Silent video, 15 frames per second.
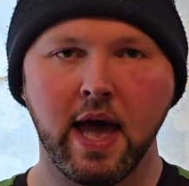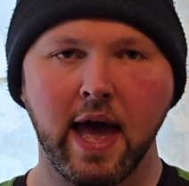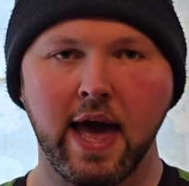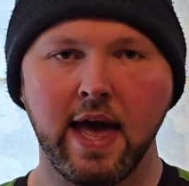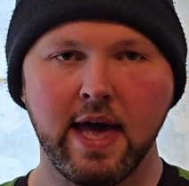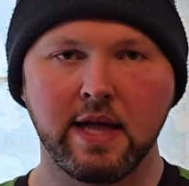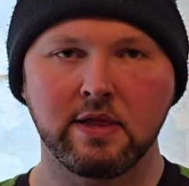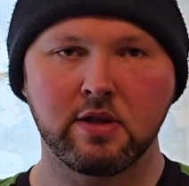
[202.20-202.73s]

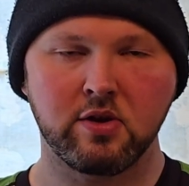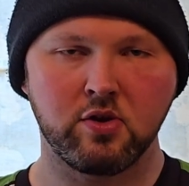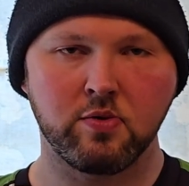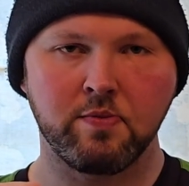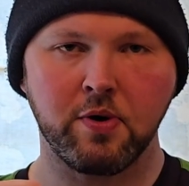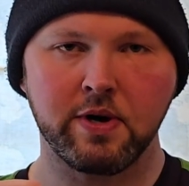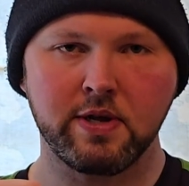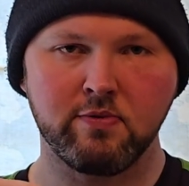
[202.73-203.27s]
and your
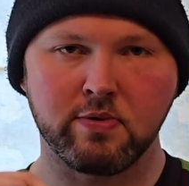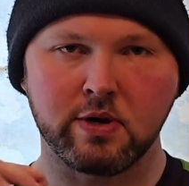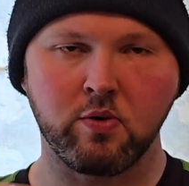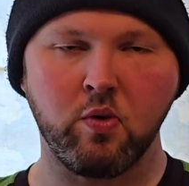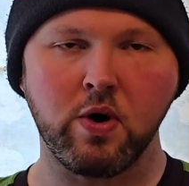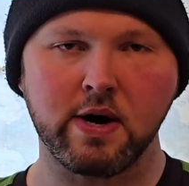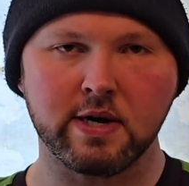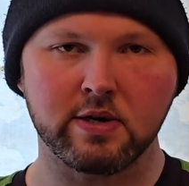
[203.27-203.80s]
body
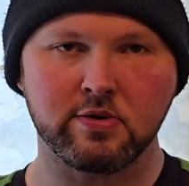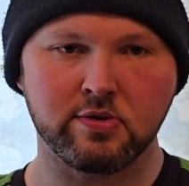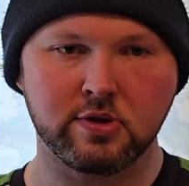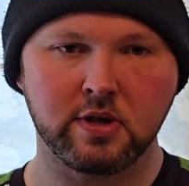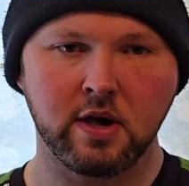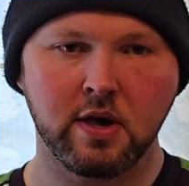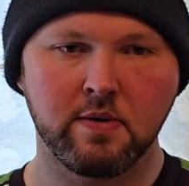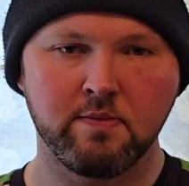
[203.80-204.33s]

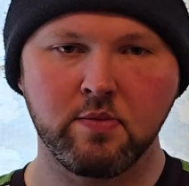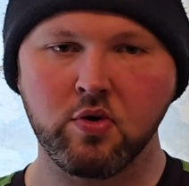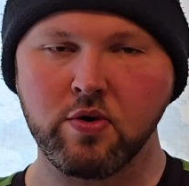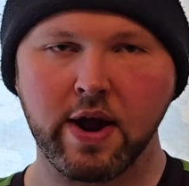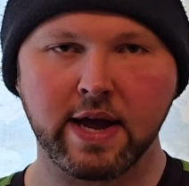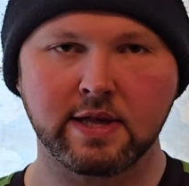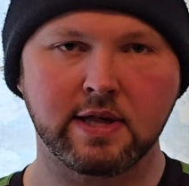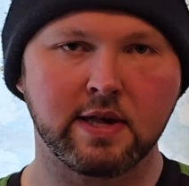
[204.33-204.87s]
requires
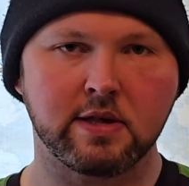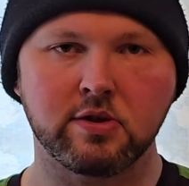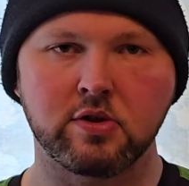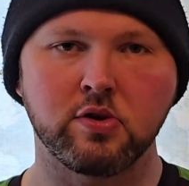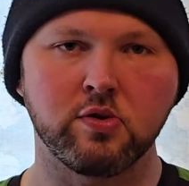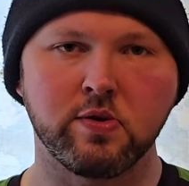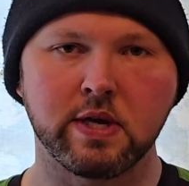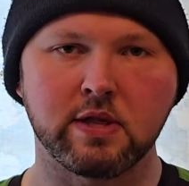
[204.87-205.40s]
more access
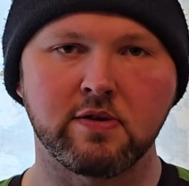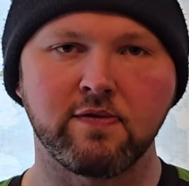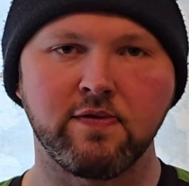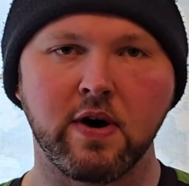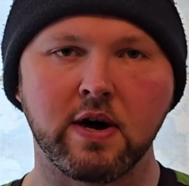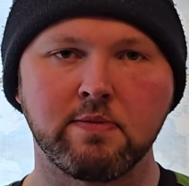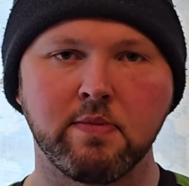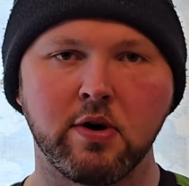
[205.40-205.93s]
to its
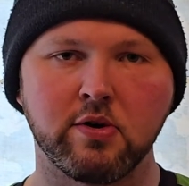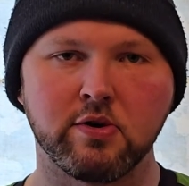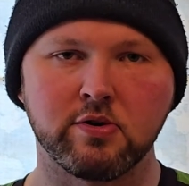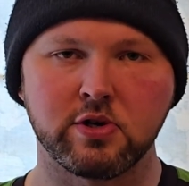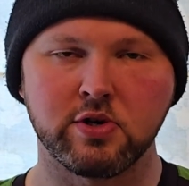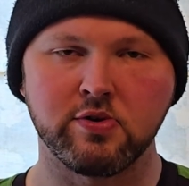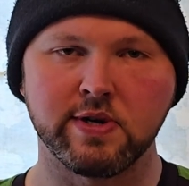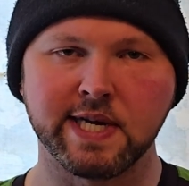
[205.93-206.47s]
fine motor
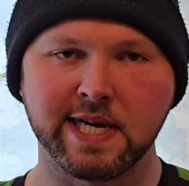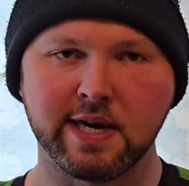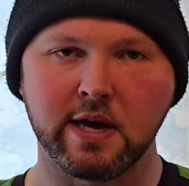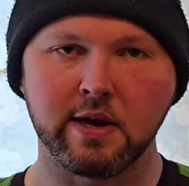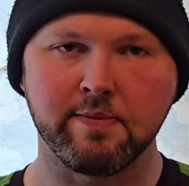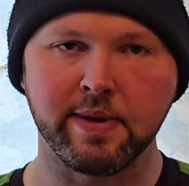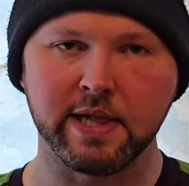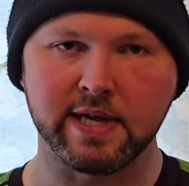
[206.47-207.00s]
tuning
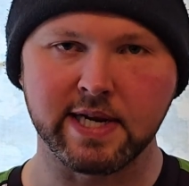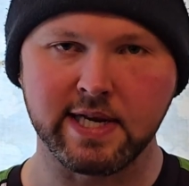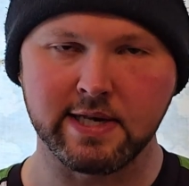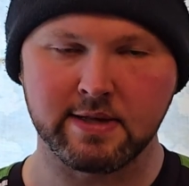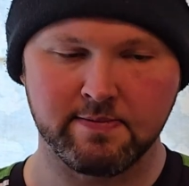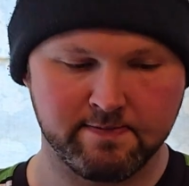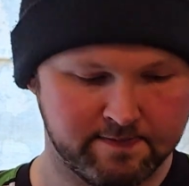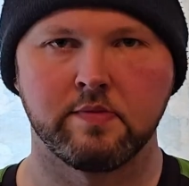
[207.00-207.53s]

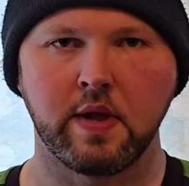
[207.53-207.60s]
abilities.